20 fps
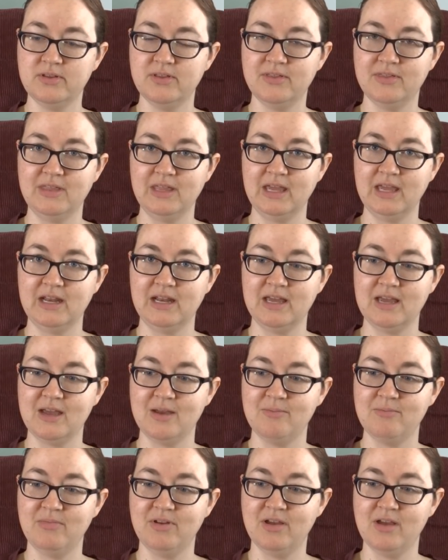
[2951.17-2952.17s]
that
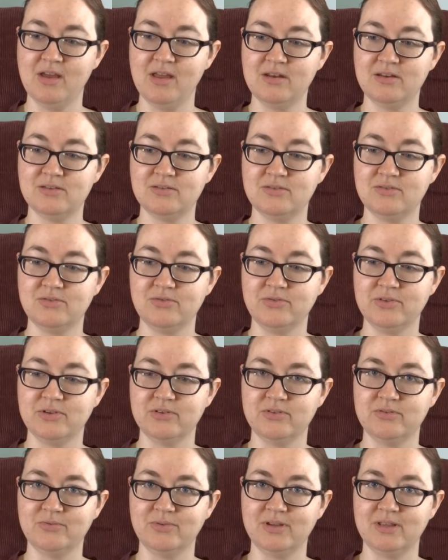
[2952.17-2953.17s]
I'm not
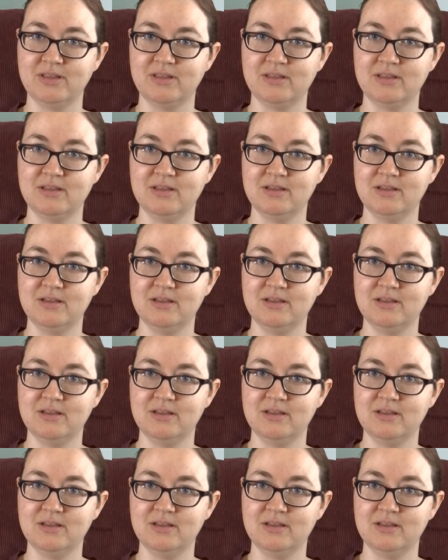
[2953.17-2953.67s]
thrilled with